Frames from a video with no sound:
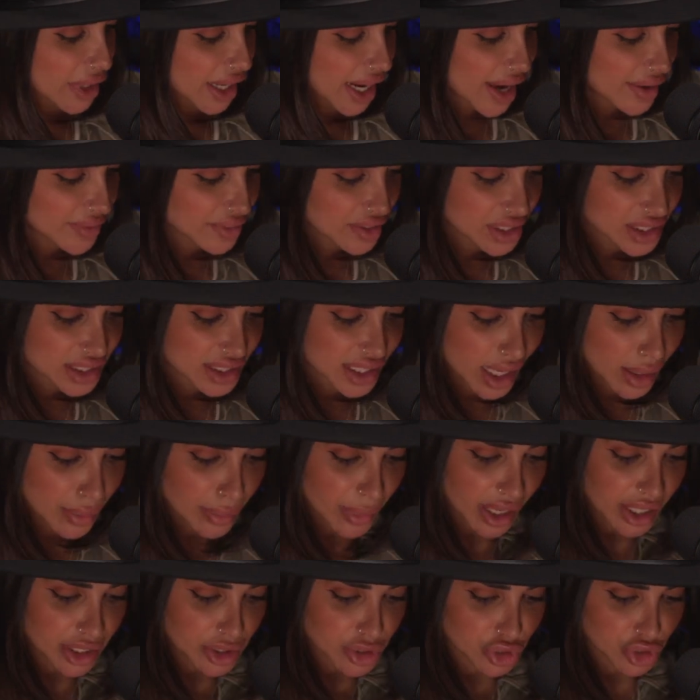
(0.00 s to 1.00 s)
But I have the same
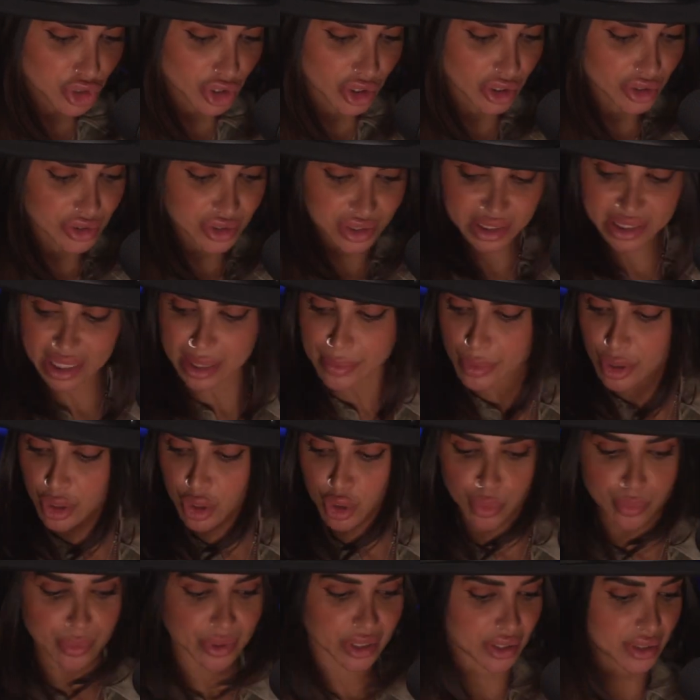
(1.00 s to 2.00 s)
angel, the same
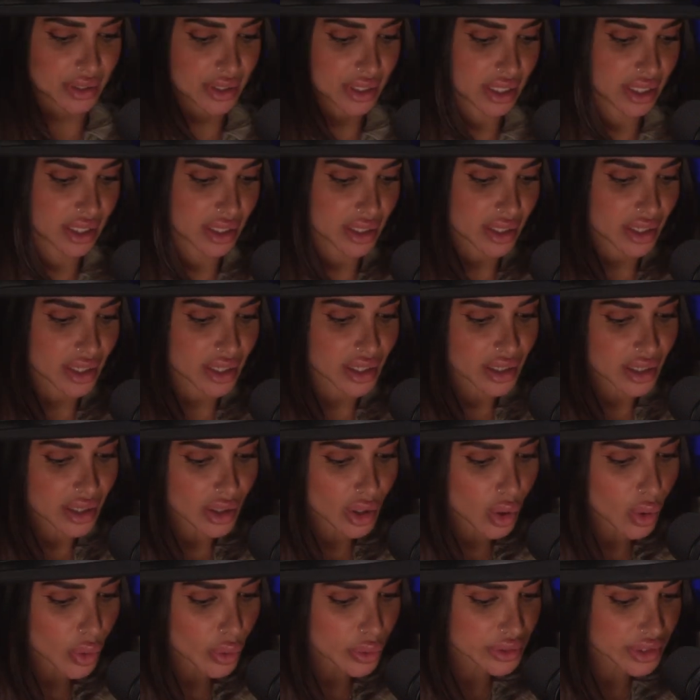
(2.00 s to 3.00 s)
Cupid here
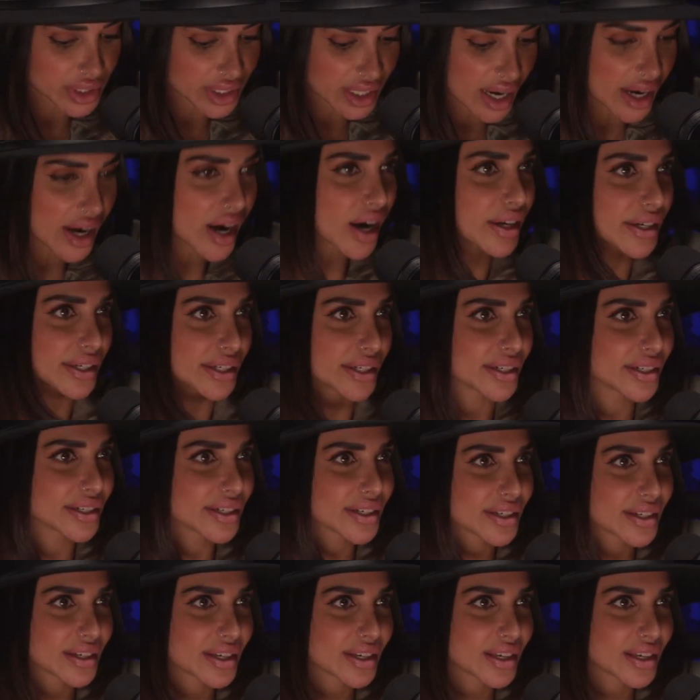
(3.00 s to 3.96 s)
holding a gun.